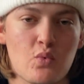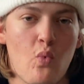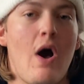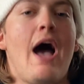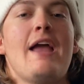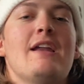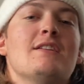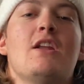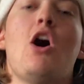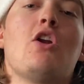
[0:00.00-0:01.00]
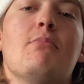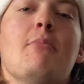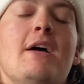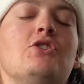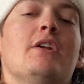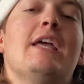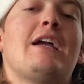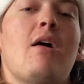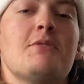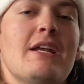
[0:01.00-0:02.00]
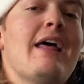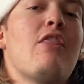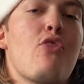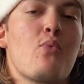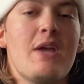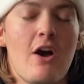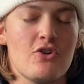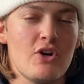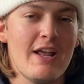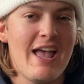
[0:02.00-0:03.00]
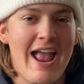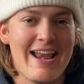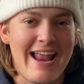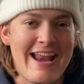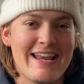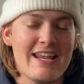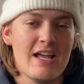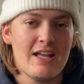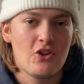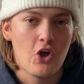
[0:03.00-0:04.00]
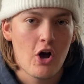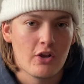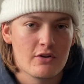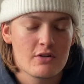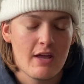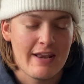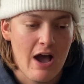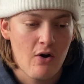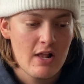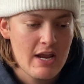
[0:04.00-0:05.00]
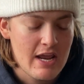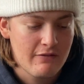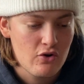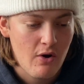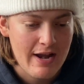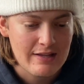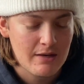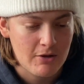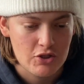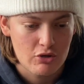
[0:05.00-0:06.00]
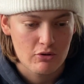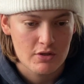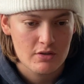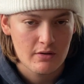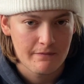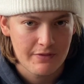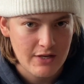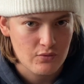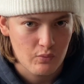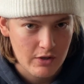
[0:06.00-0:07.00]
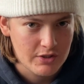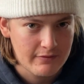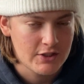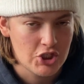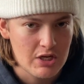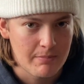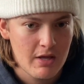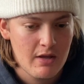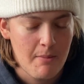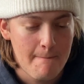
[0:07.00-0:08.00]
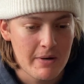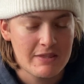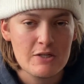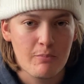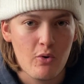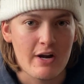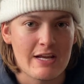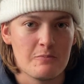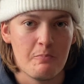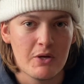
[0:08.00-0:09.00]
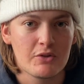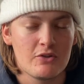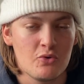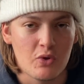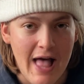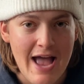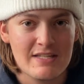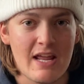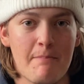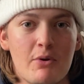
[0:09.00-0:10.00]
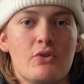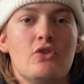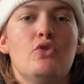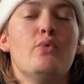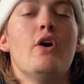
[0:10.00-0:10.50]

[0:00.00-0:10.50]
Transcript: why it is an honorable mention. It comes in at $380. Now, if you know anything about snowboards, that's relatively cheap, but this board is built to last and built to